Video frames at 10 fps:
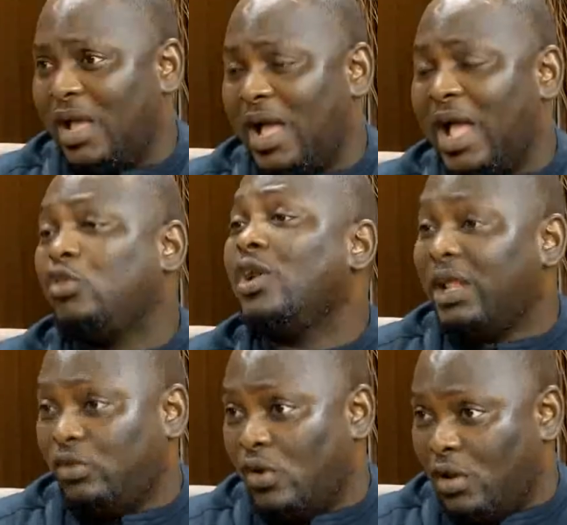at all,
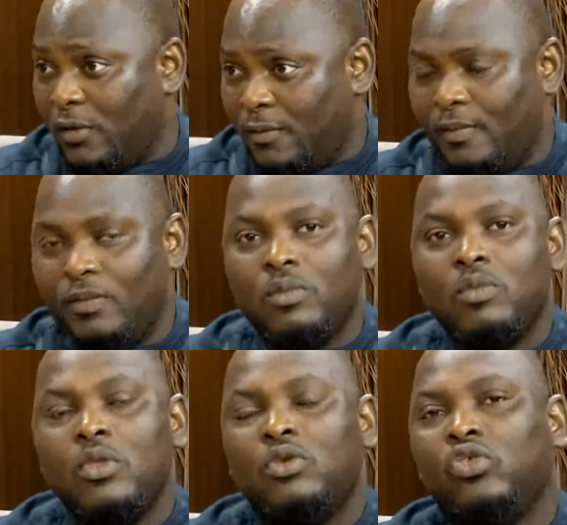at all.
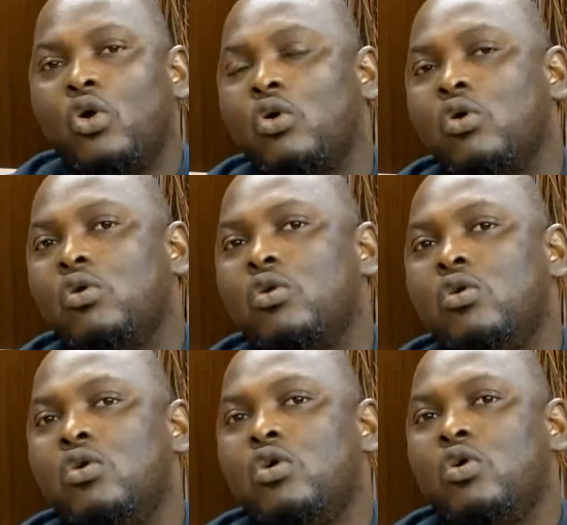So
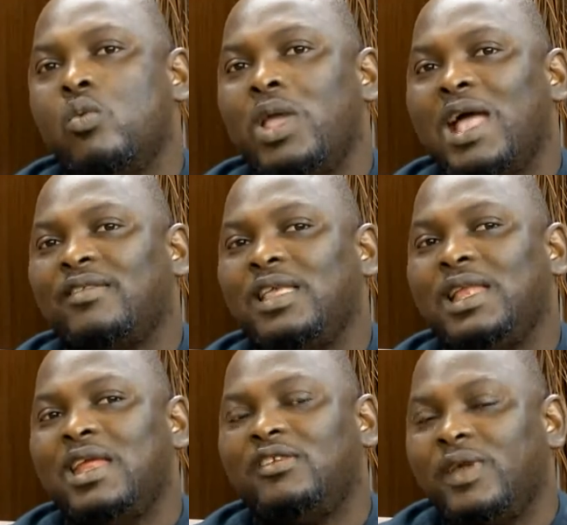we are seeing
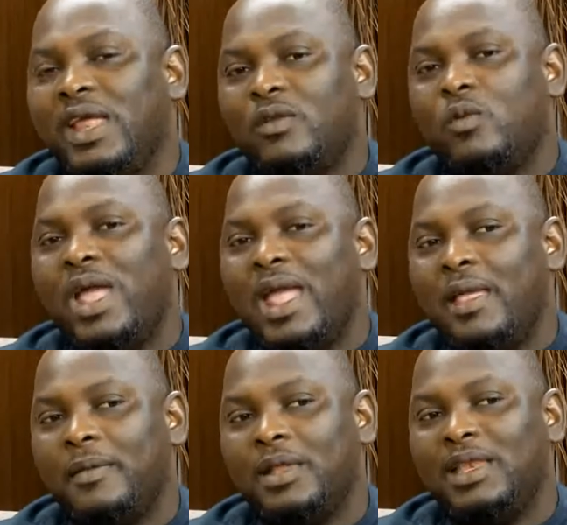a trend where
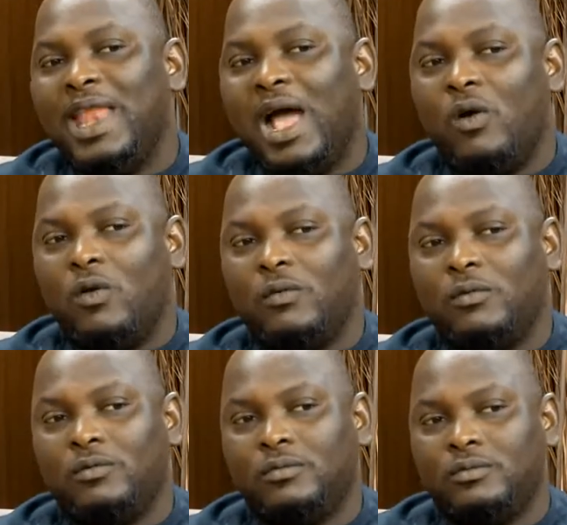now
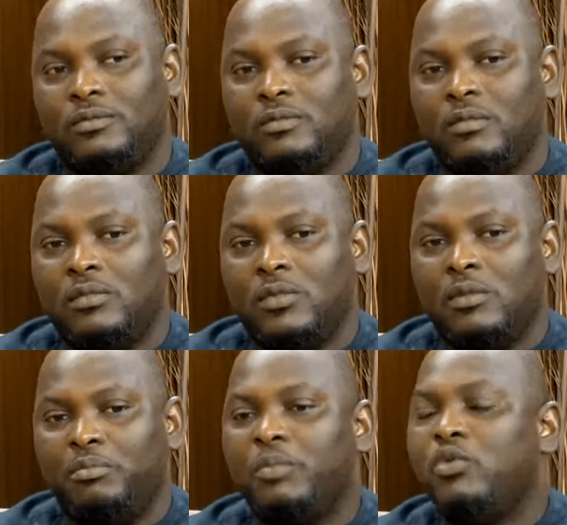
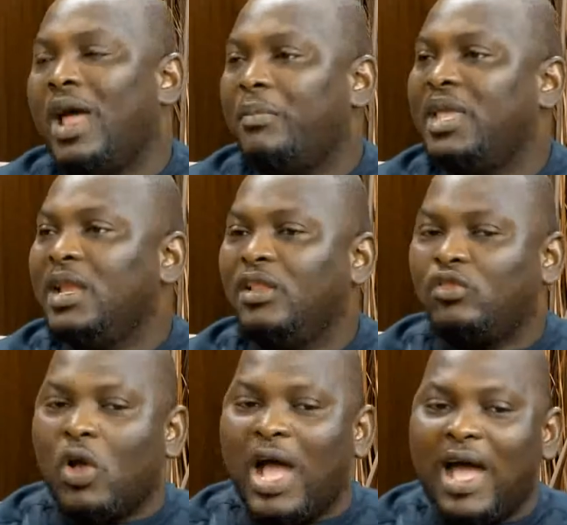people are beginning
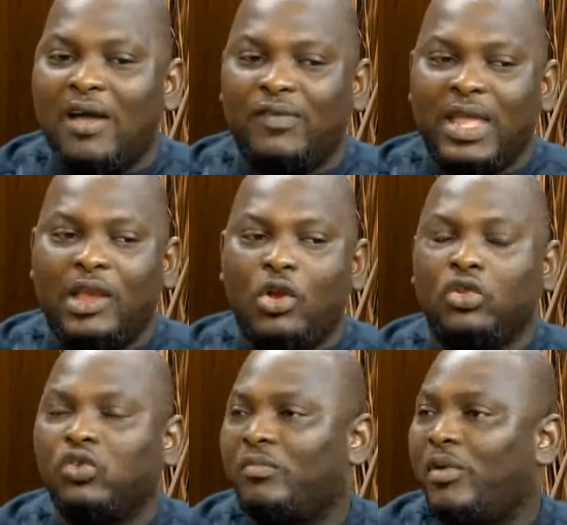to have a
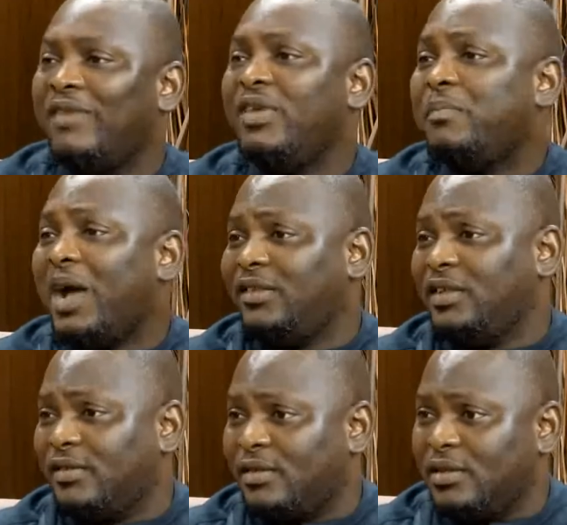lot of private
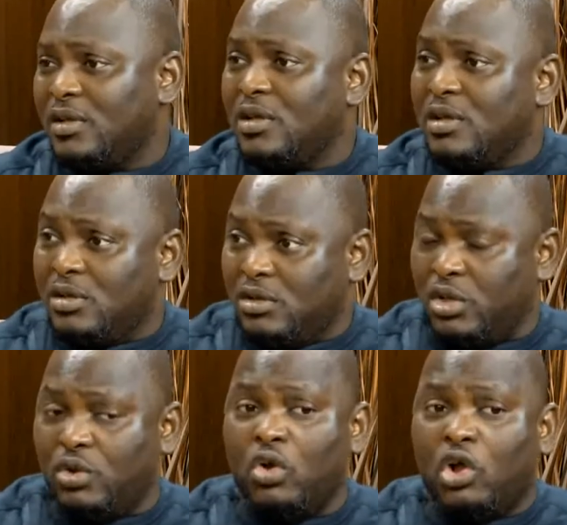parties. Yes.
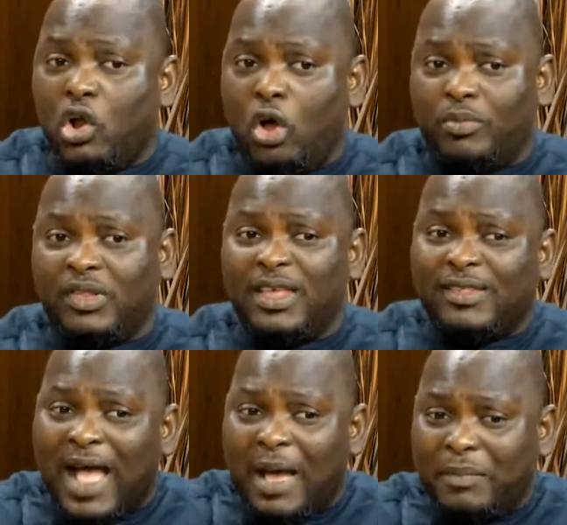You know, clubs is
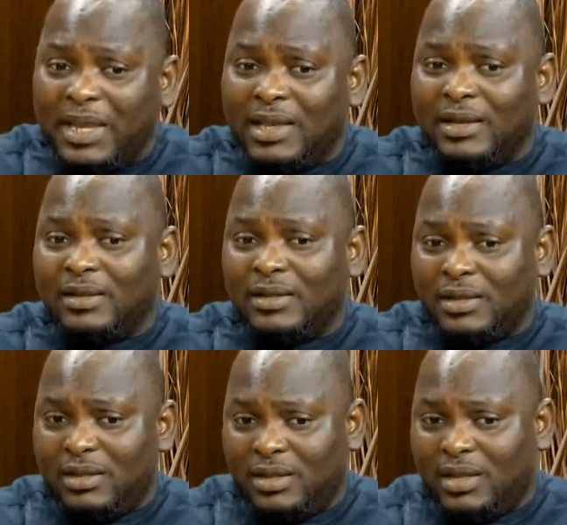happening
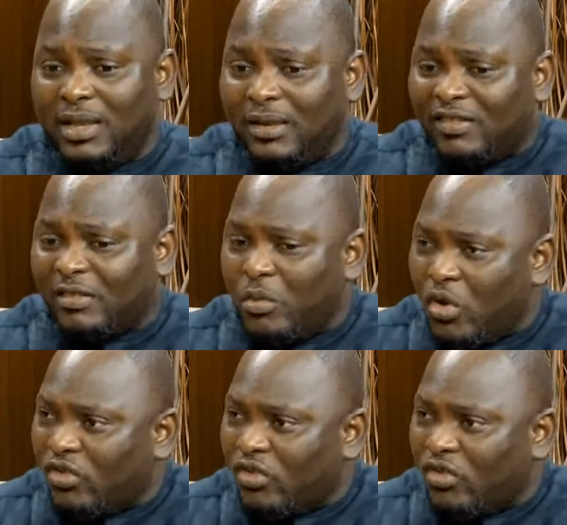in small,